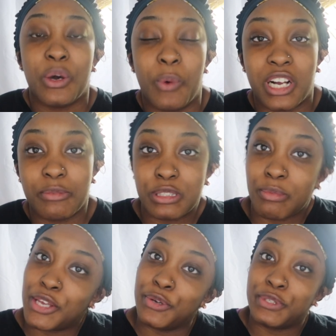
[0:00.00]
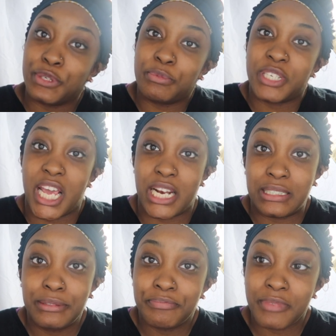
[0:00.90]
welcome to my YouTube
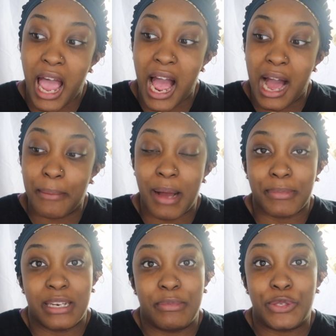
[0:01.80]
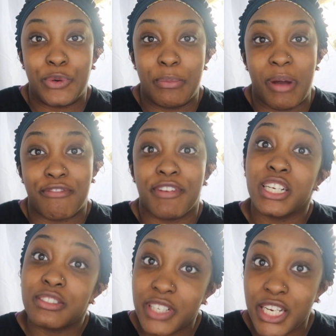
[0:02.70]
channel. I'm gonna be doing my
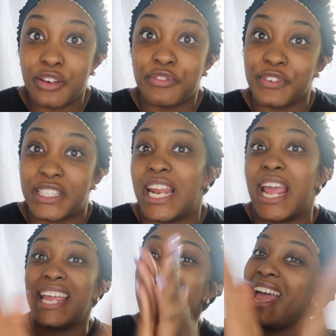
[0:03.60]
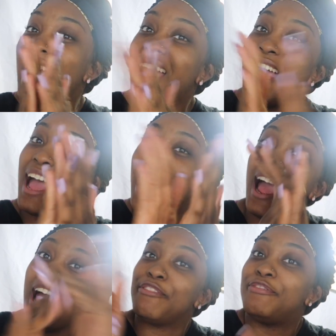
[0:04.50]
first video for today.
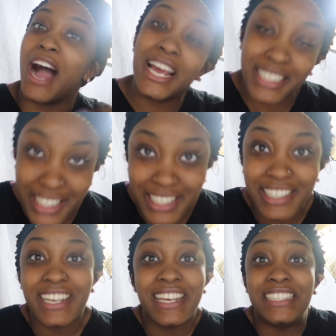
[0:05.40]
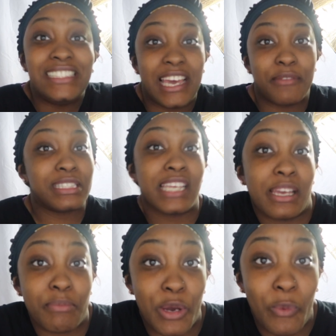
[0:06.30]
Yay! Finally! Damn, it's
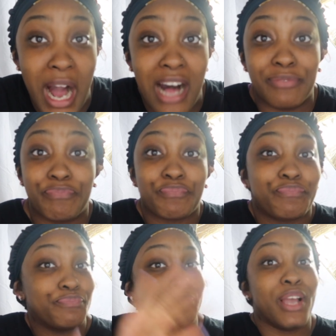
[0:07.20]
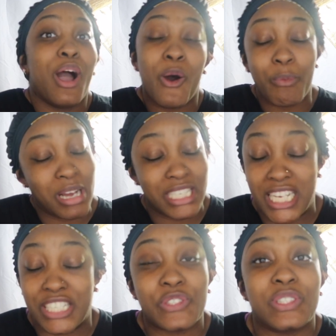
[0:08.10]
taking me a while. A whole bunch of
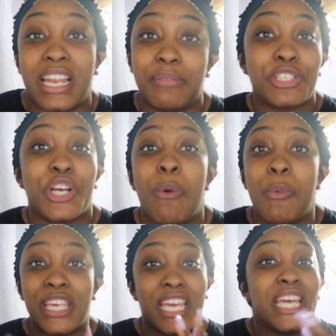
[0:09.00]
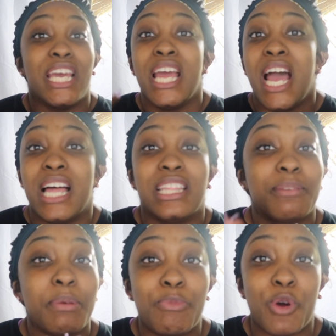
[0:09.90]
issues that I'm sure when we get a
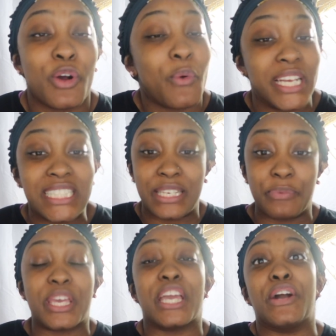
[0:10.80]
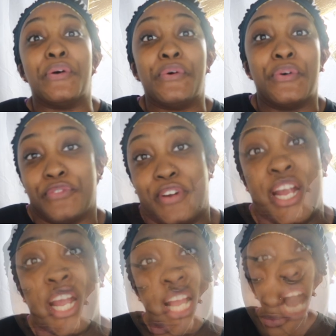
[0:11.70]
little bit more acquainted we can go over.
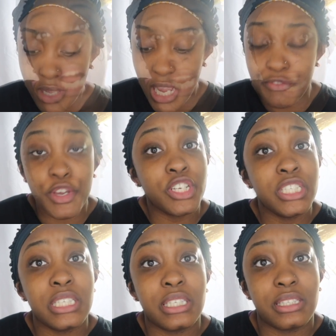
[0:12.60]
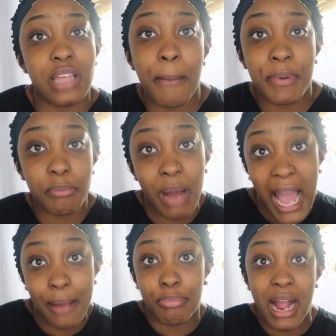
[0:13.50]
If you're just stopping
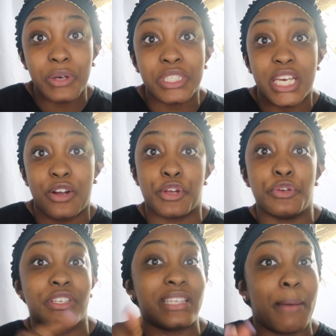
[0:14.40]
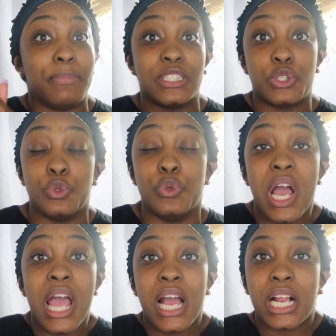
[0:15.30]
by browsing, or you just happen to
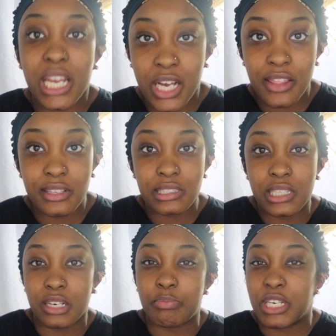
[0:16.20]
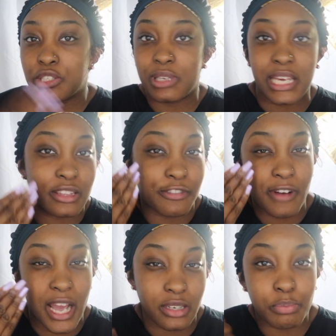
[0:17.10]
click on this look because you like the
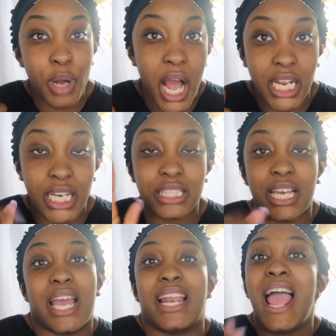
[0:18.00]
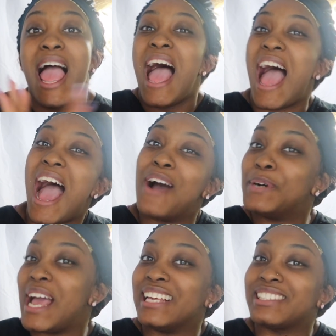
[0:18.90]
final product, then I
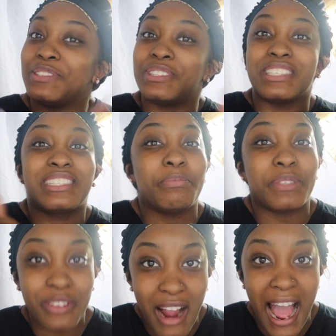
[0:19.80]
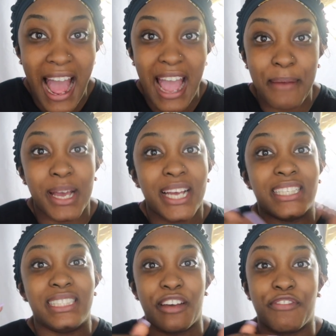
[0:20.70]
would ask you to subscribe,
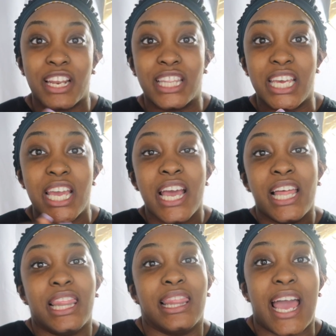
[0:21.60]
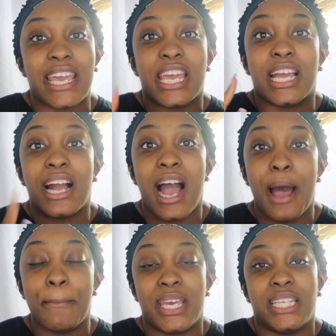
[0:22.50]
definitely like and
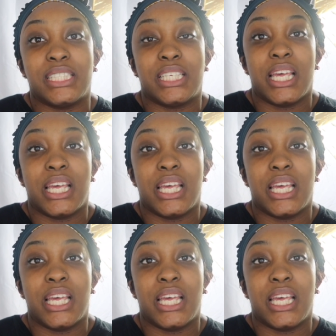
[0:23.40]
comment.